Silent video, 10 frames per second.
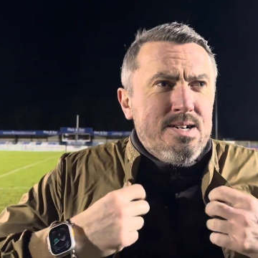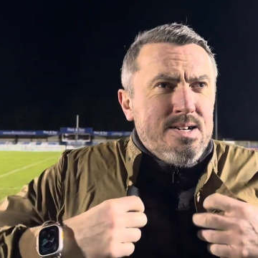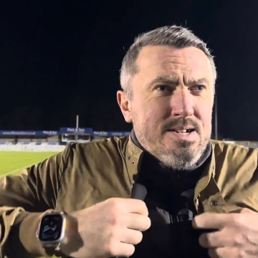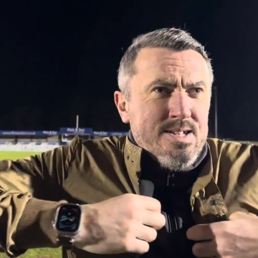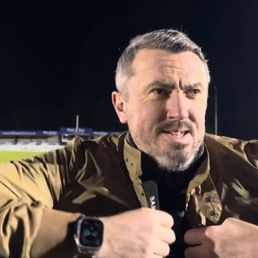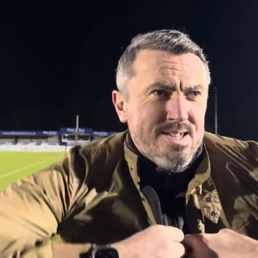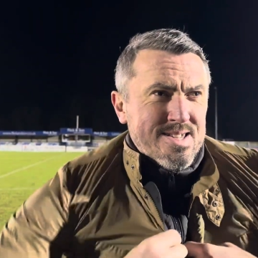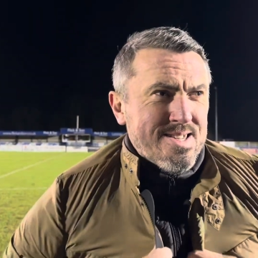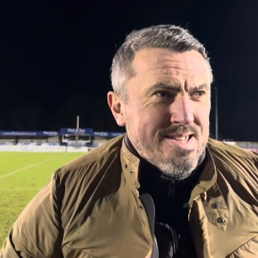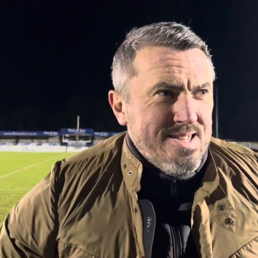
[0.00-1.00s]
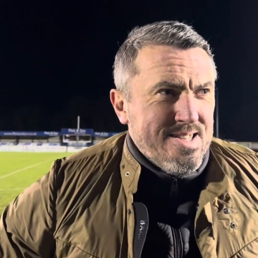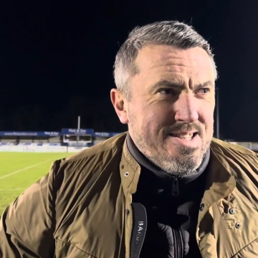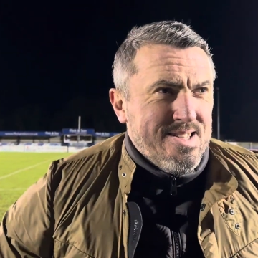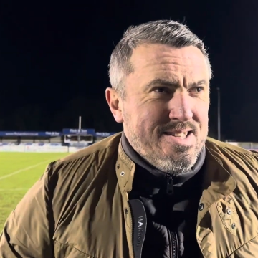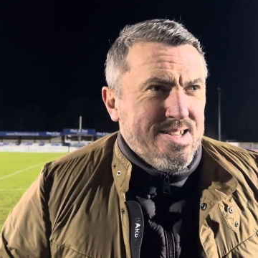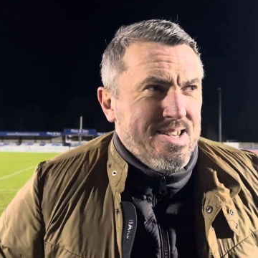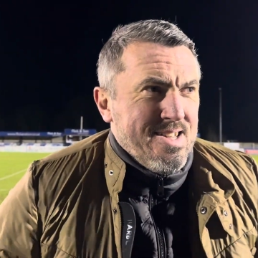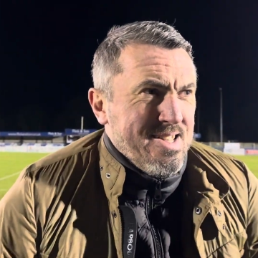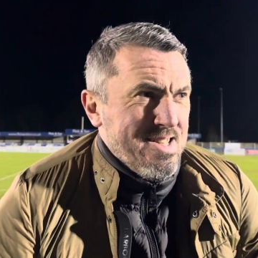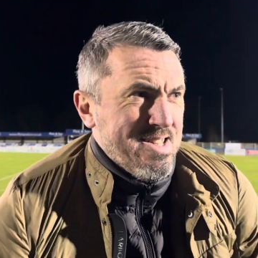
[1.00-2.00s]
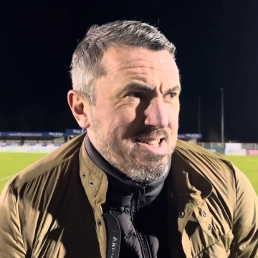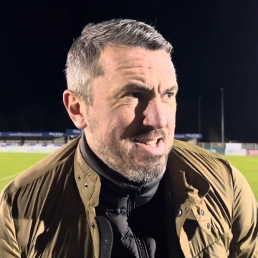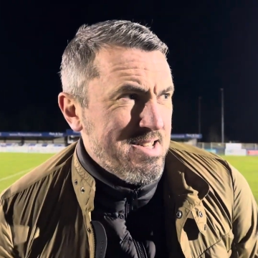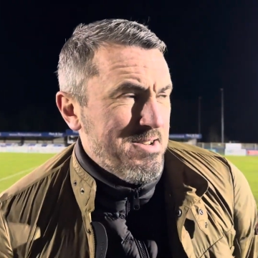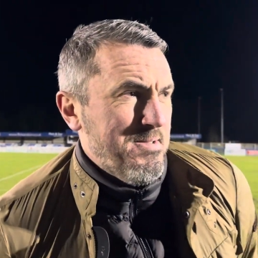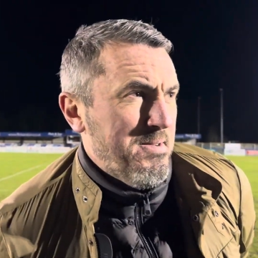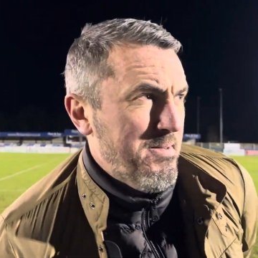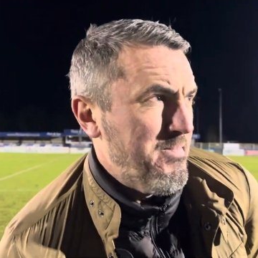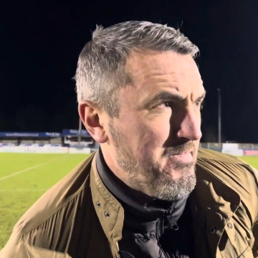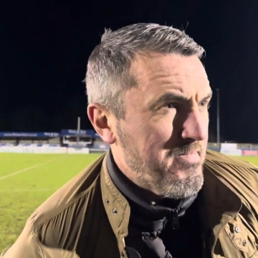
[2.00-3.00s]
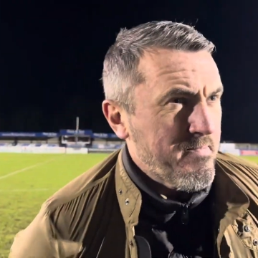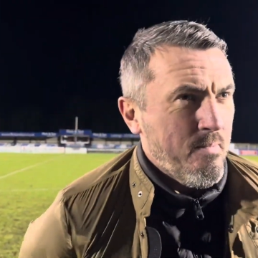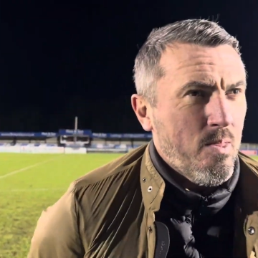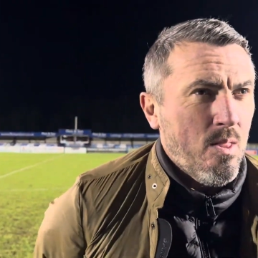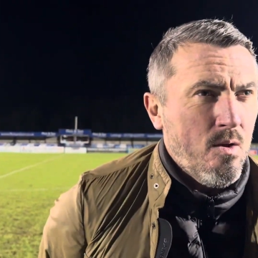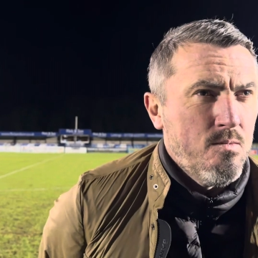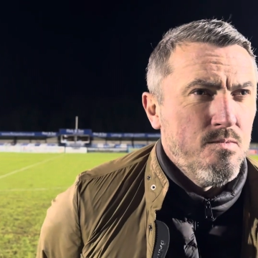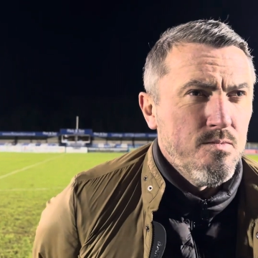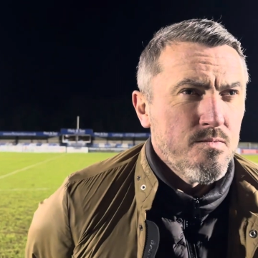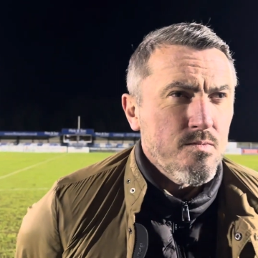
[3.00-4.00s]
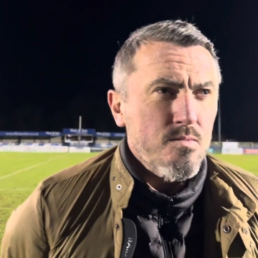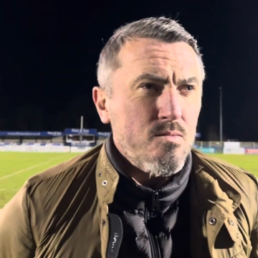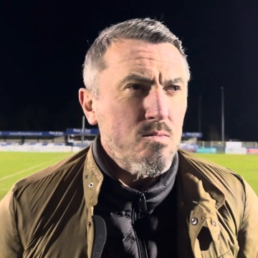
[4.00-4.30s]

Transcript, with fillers: it was a challenging journey and uh, a challenging game and all.